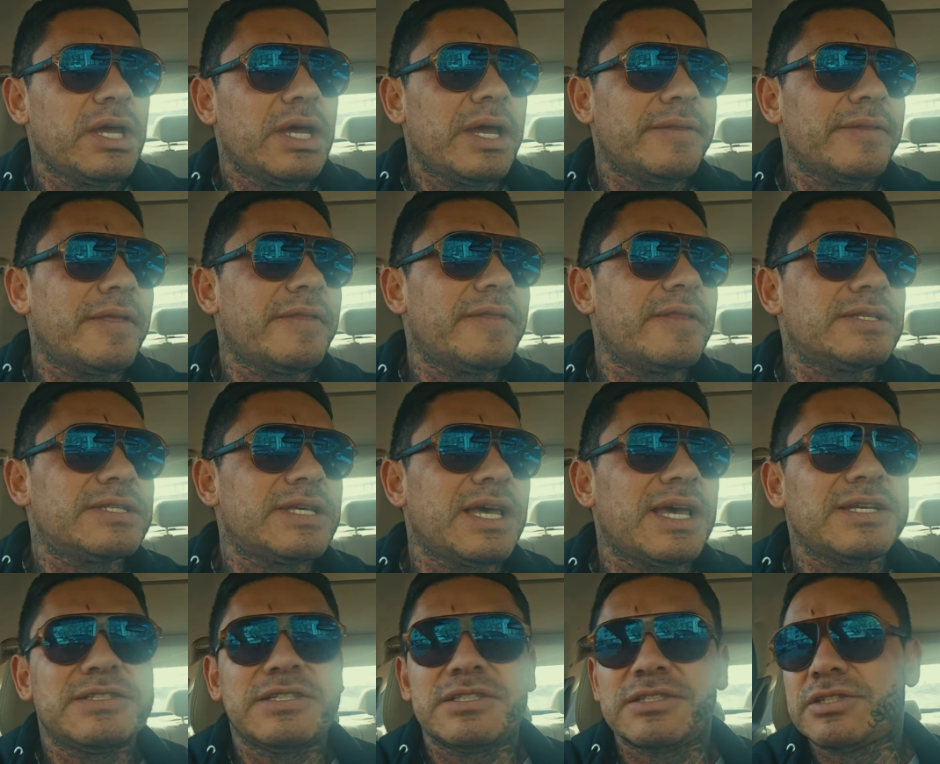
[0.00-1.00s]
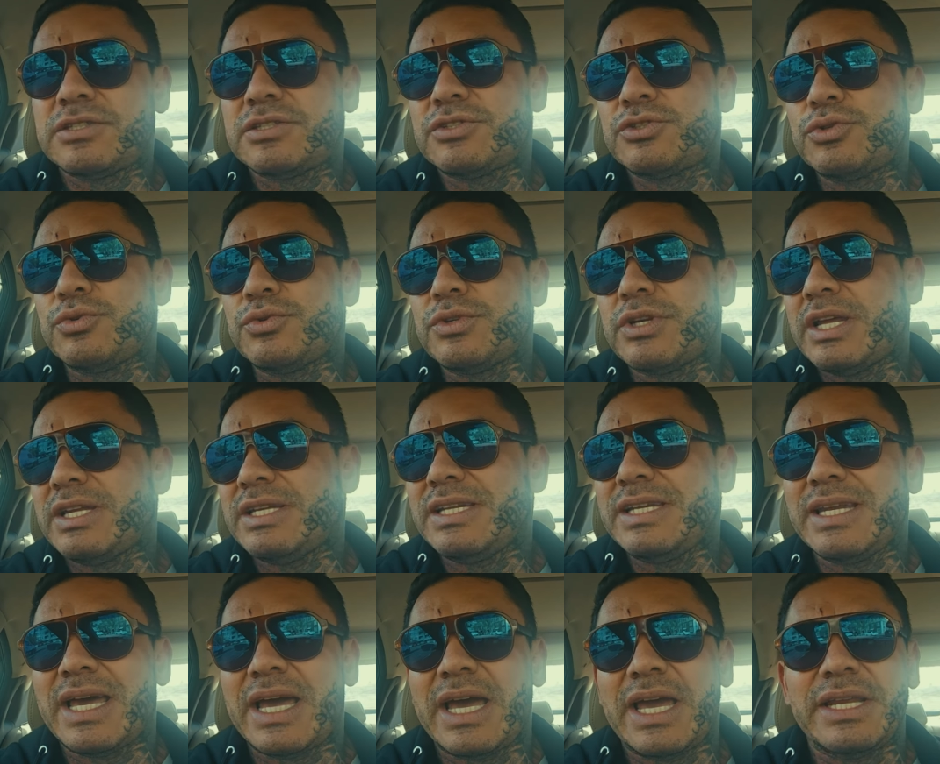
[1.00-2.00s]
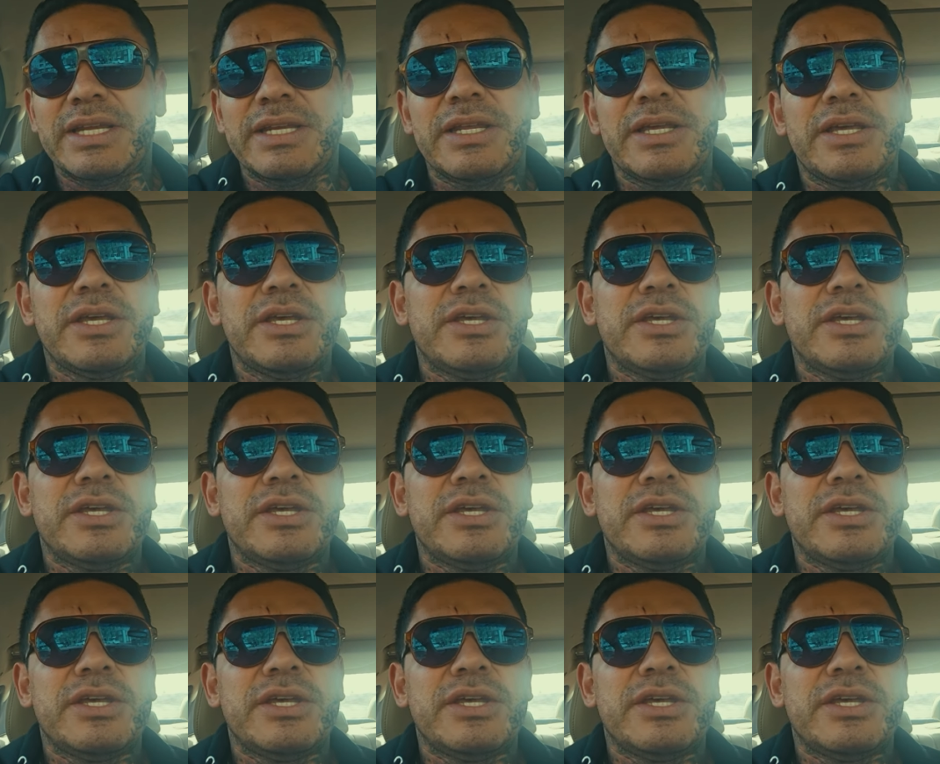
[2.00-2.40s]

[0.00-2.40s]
And then the test is $299.